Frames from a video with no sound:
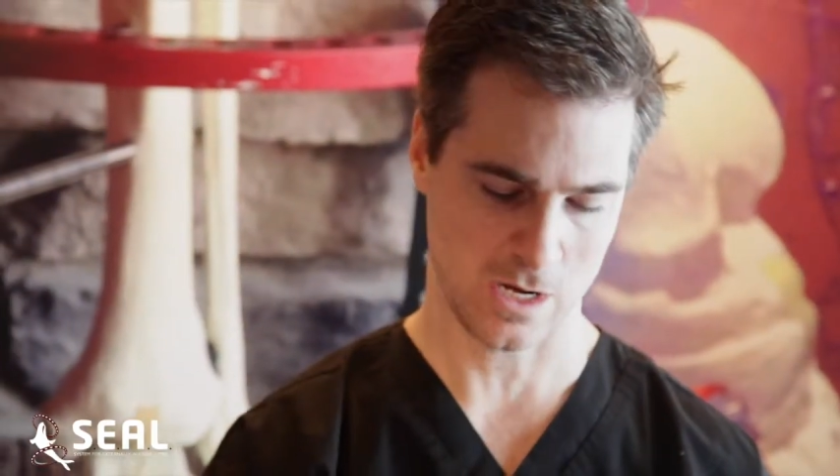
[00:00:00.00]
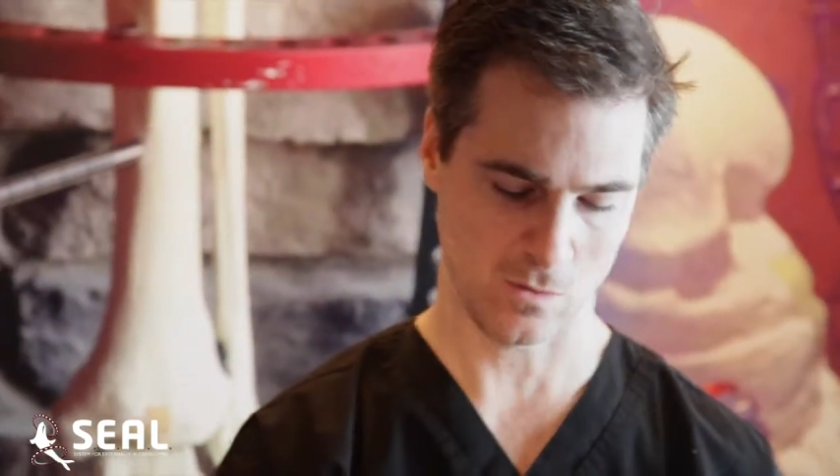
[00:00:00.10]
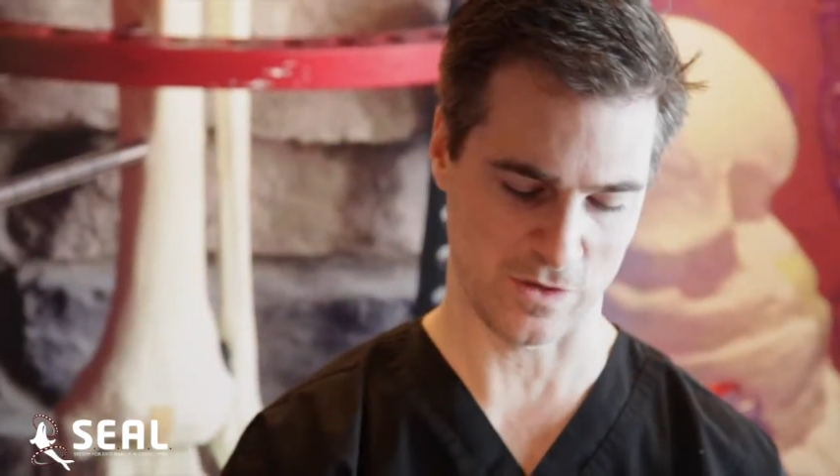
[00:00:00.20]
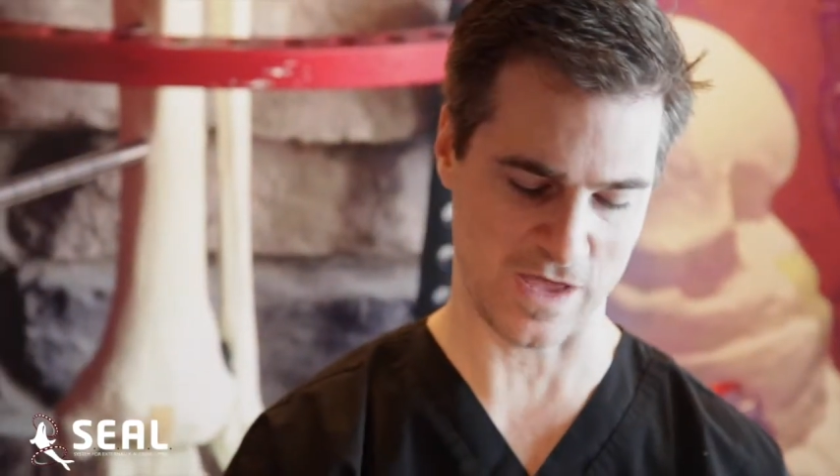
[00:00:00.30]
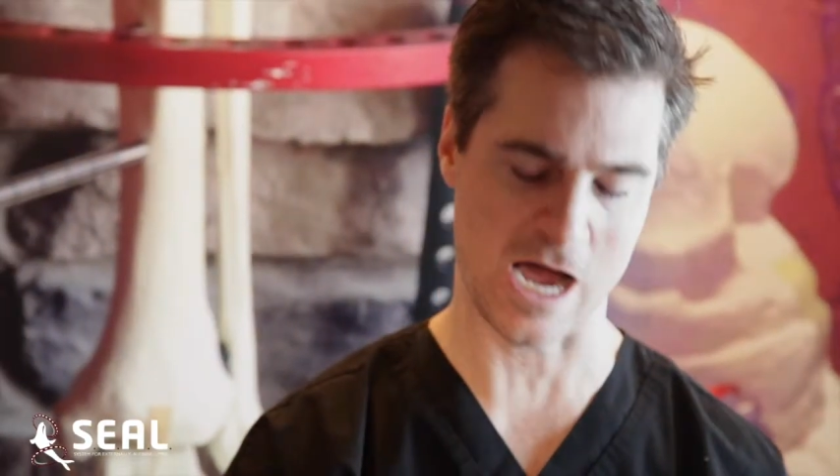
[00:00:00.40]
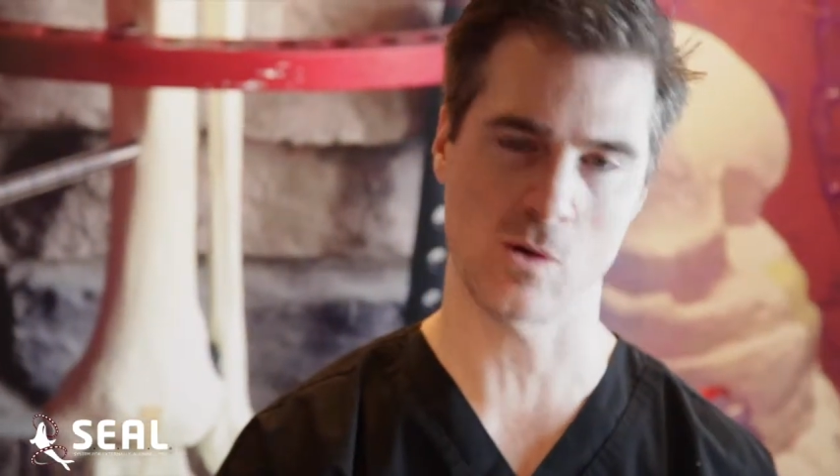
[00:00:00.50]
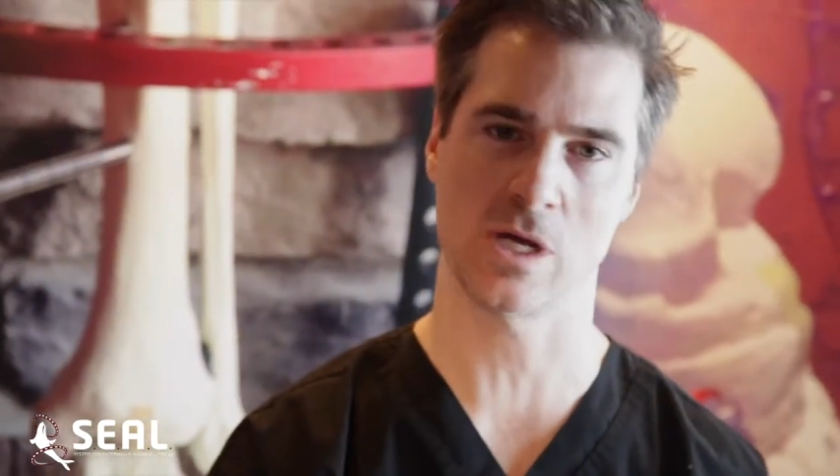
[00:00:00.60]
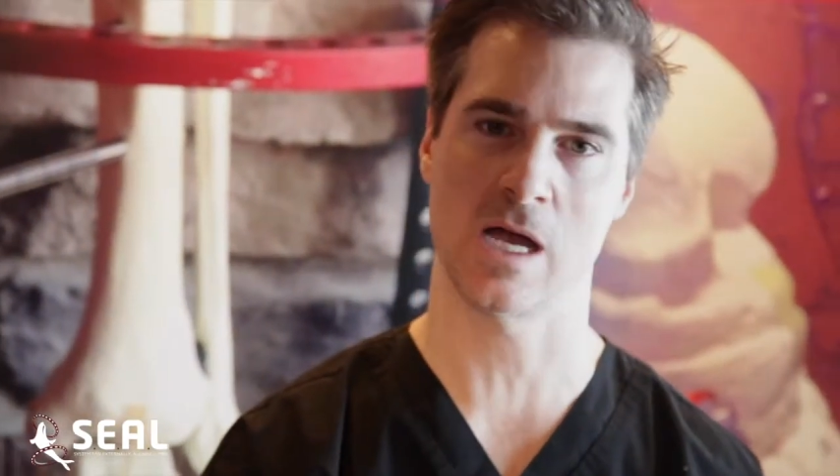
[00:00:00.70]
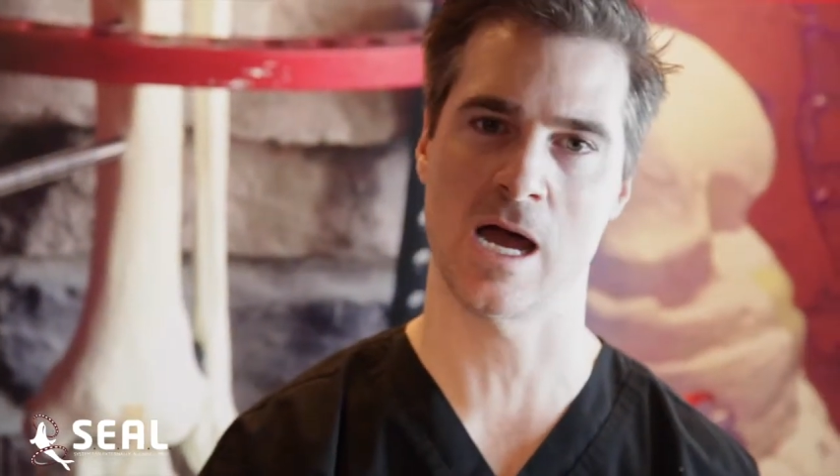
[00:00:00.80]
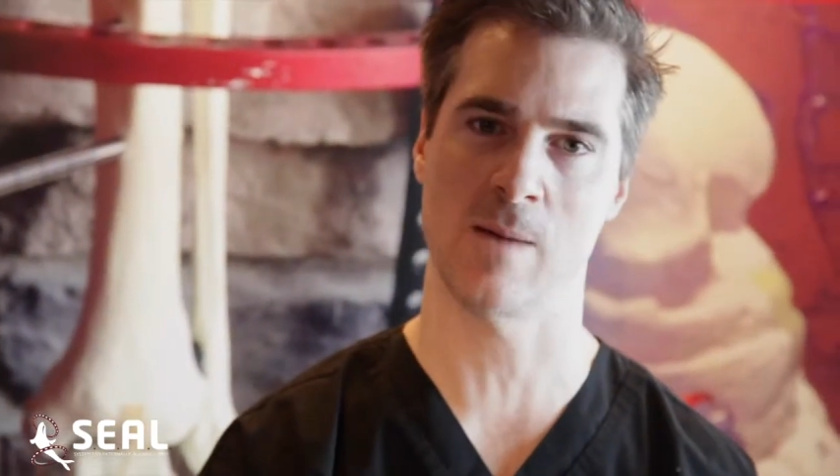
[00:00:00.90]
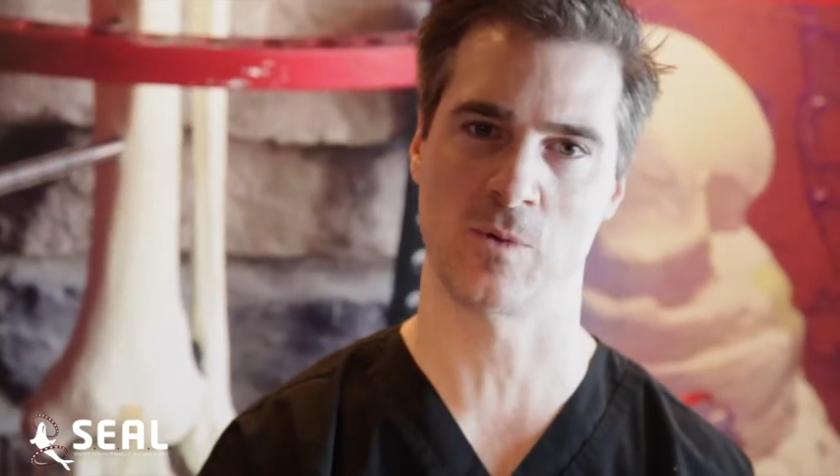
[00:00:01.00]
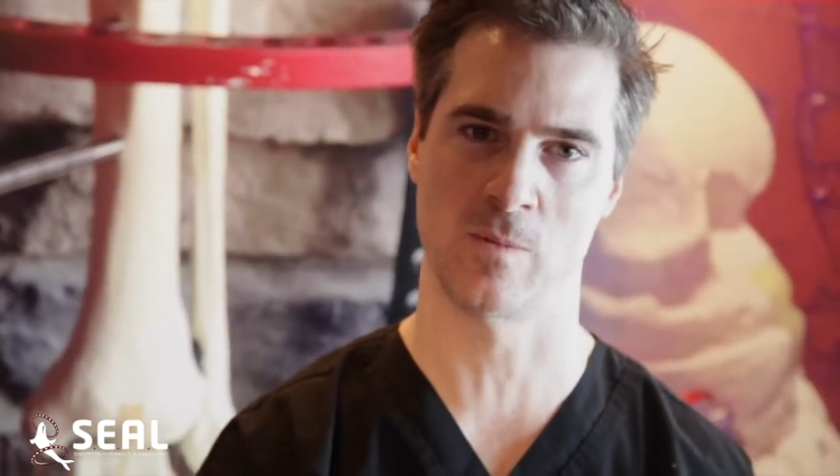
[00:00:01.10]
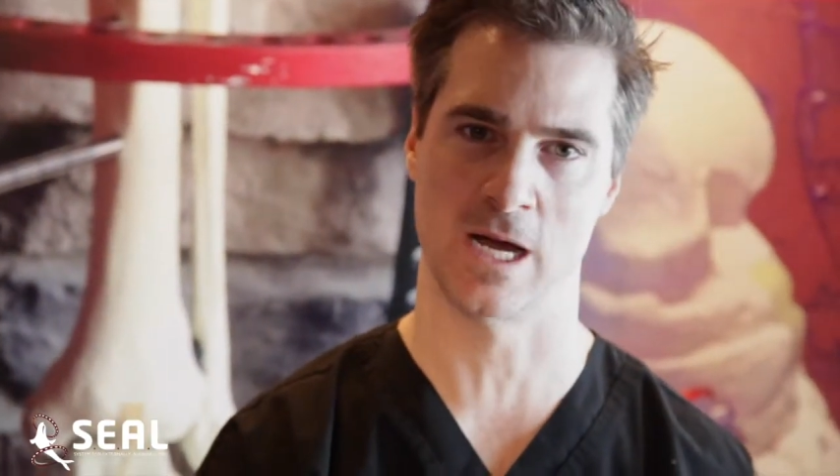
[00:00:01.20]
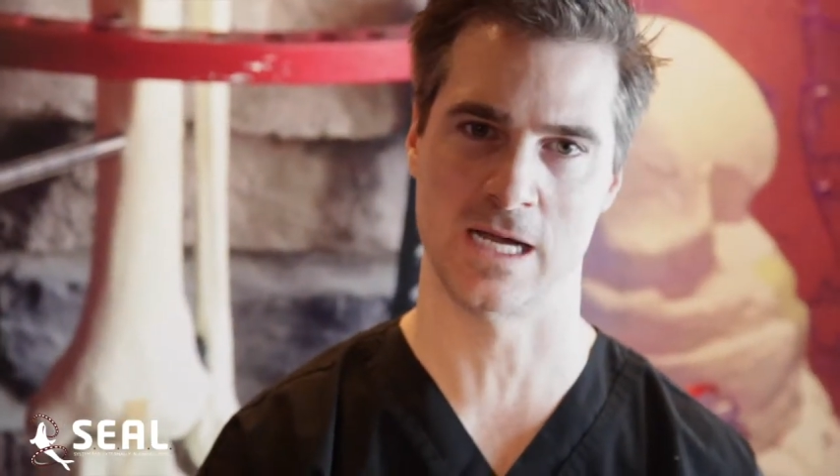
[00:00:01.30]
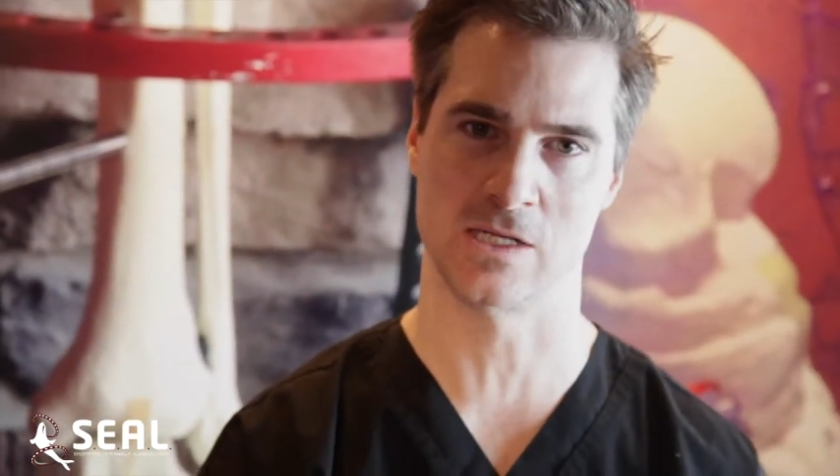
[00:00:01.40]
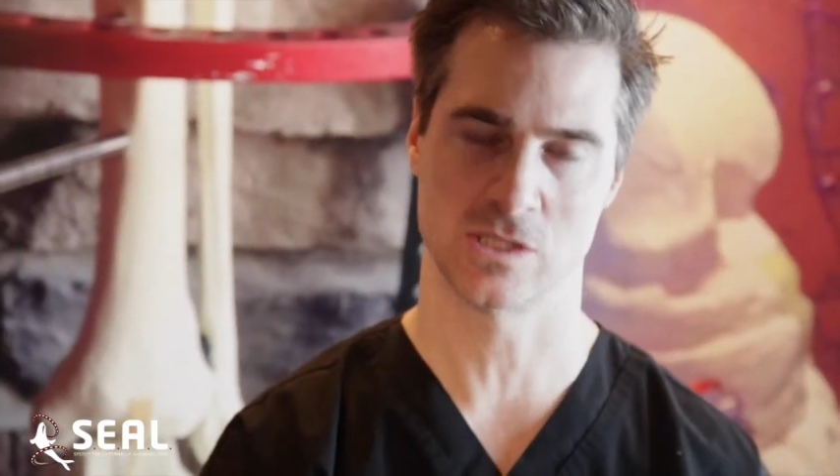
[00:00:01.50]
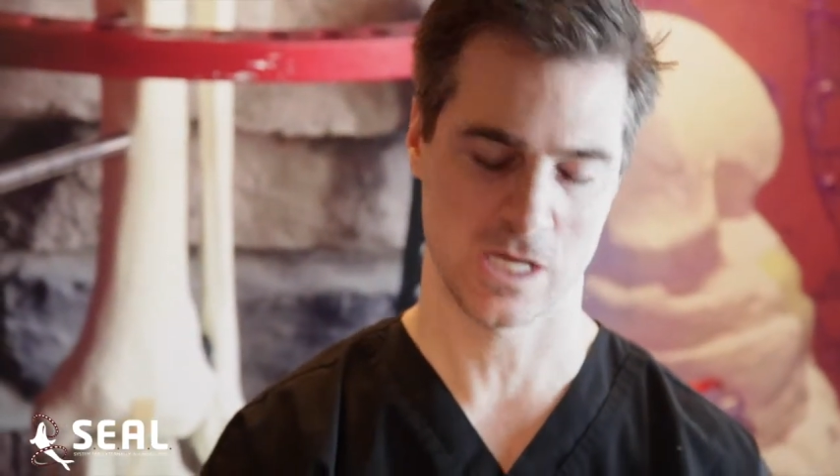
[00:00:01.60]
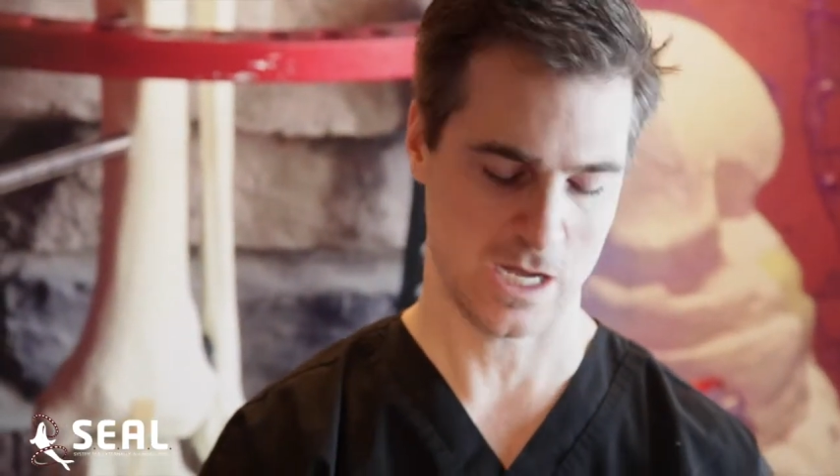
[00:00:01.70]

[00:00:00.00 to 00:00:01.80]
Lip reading: without compromise